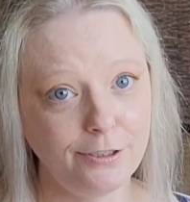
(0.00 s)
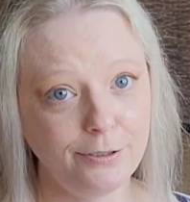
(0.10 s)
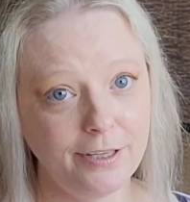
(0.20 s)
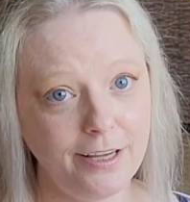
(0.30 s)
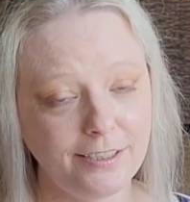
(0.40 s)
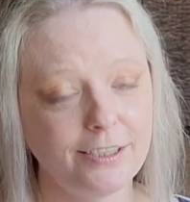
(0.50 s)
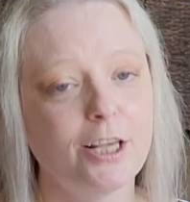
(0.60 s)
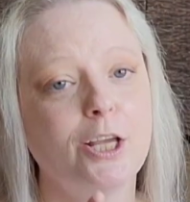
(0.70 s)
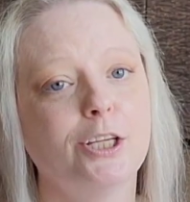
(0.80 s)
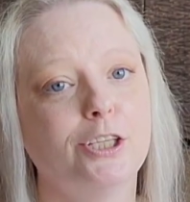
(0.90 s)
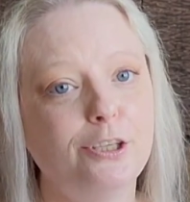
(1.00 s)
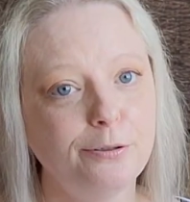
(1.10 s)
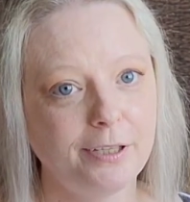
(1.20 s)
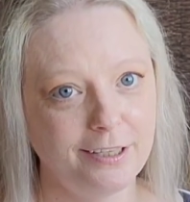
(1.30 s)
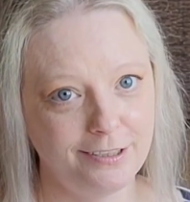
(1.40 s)
do this,
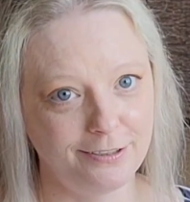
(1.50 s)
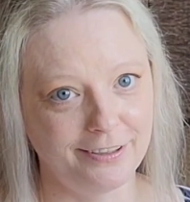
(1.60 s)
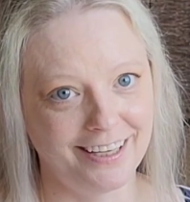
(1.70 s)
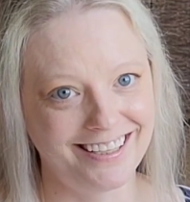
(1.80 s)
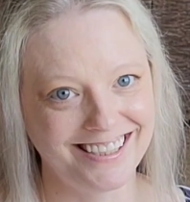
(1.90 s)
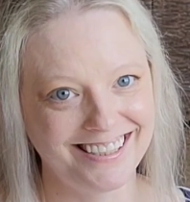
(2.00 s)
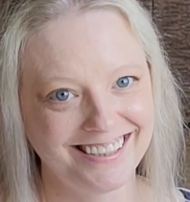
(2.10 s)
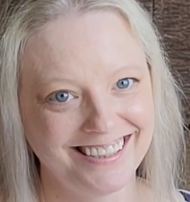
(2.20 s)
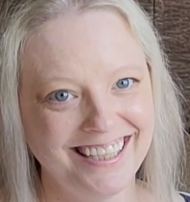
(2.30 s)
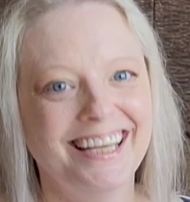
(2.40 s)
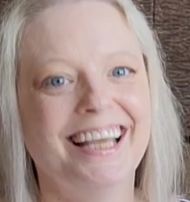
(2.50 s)
you can do this.